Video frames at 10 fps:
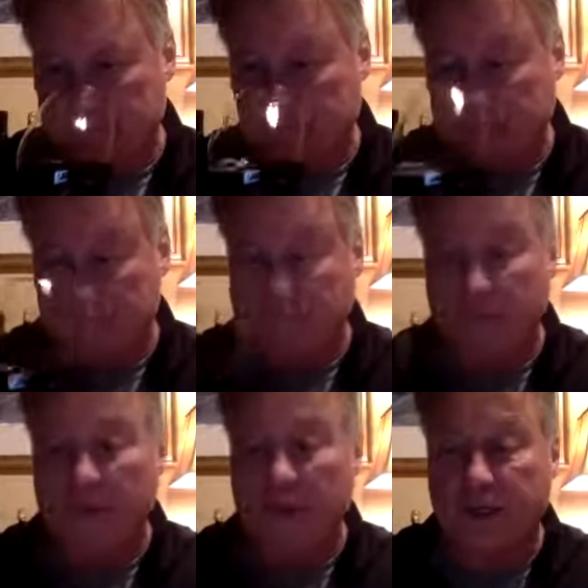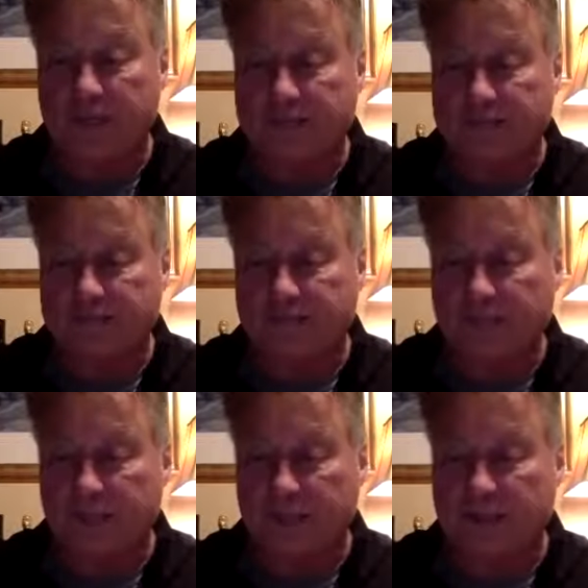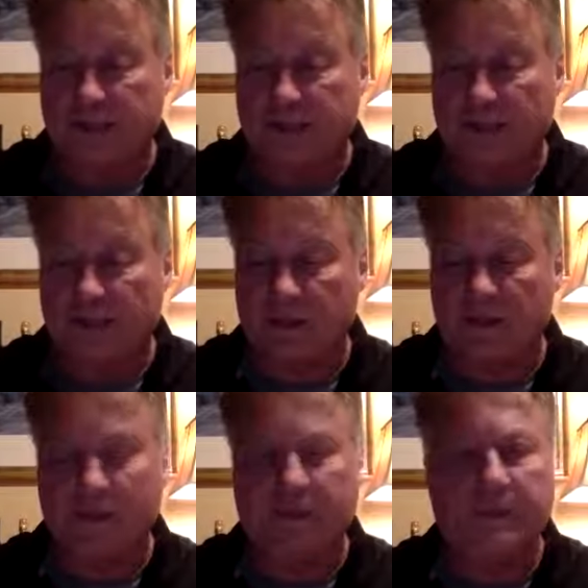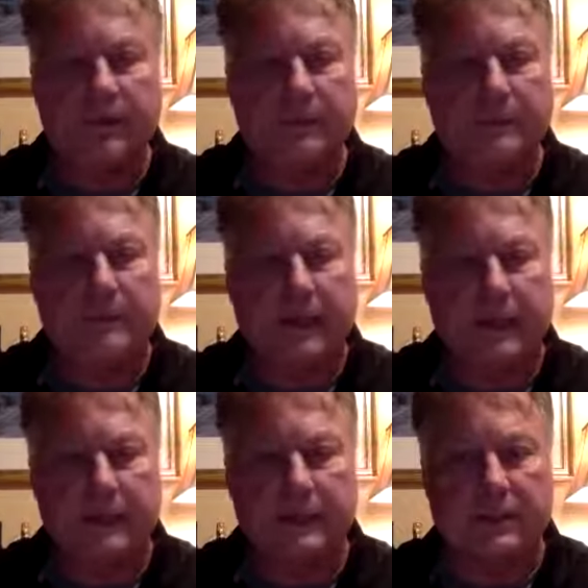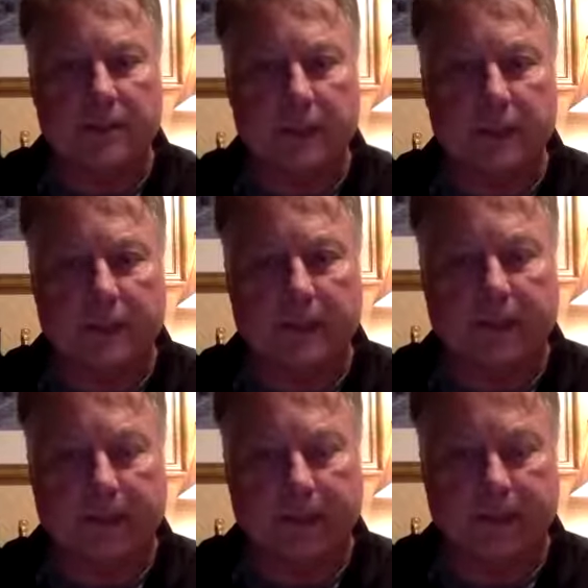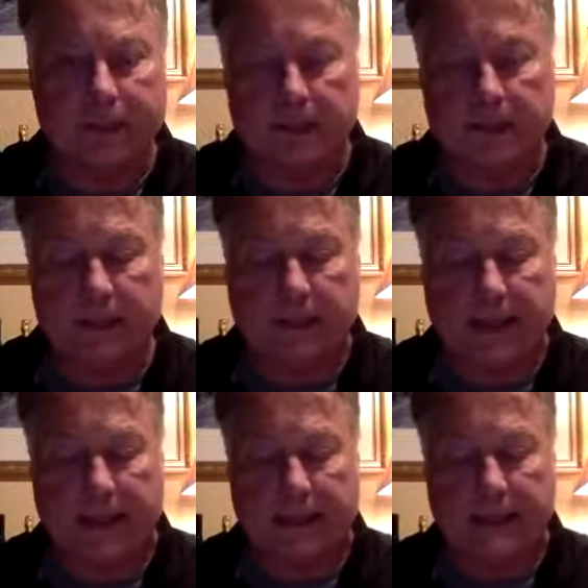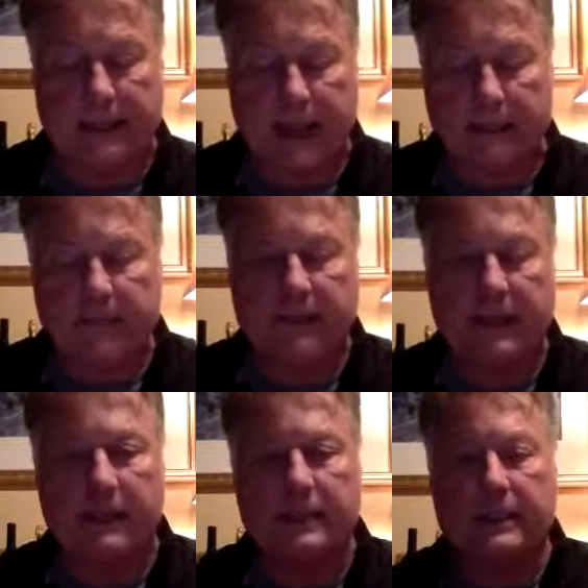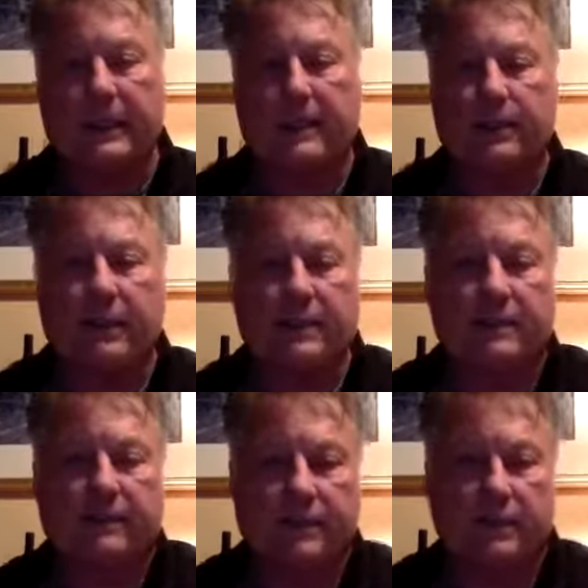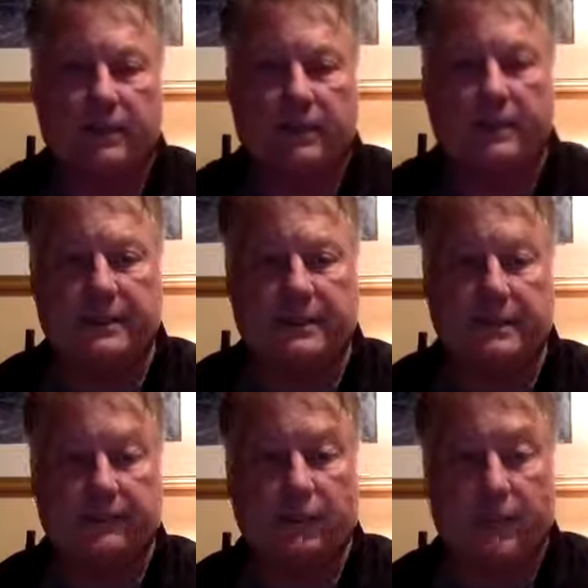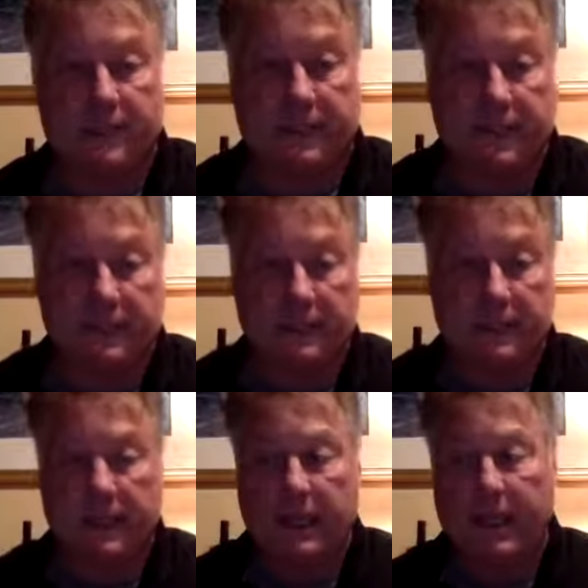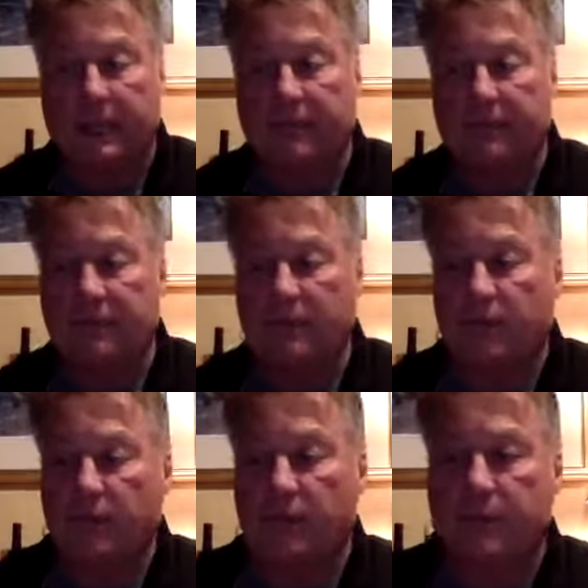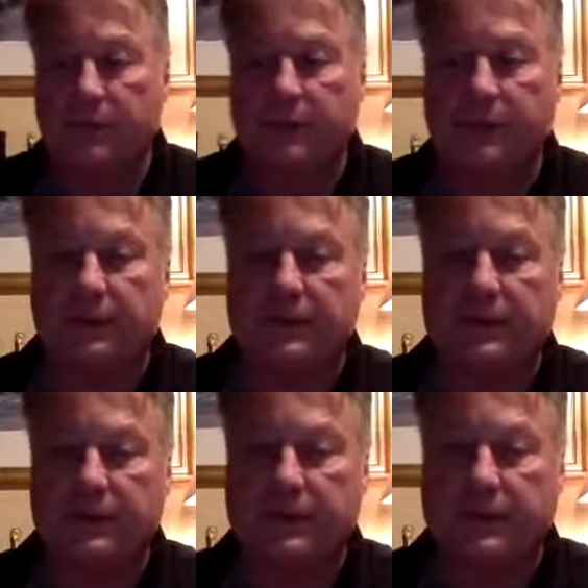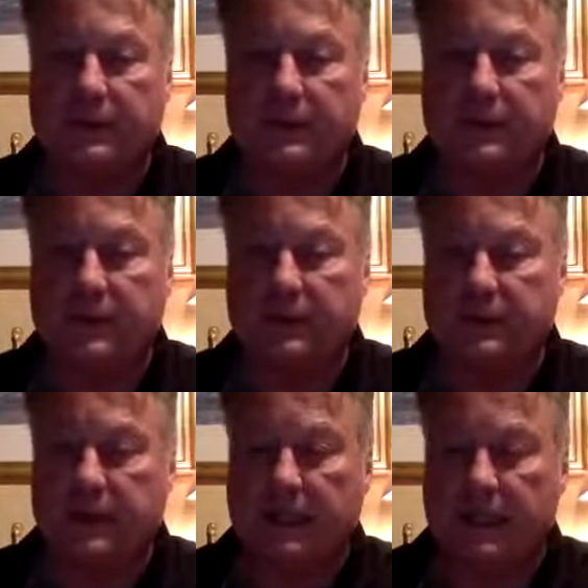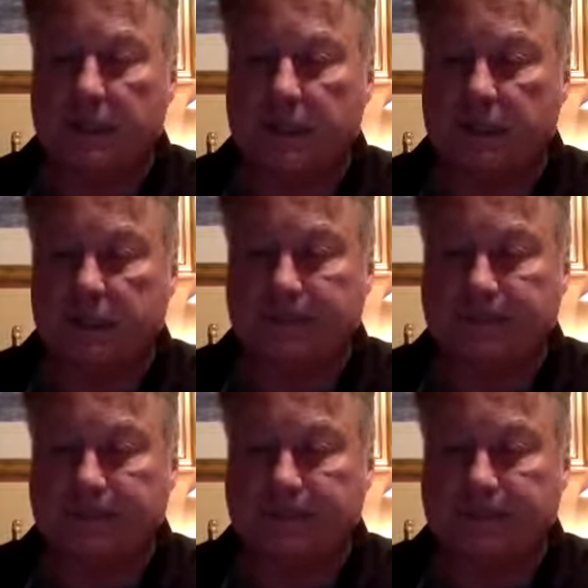It's a big wine. It's also a very balanced wine. And in Napa Valley, Cabernet Sauvignon is of course king. And the first wine we produced in 2009 was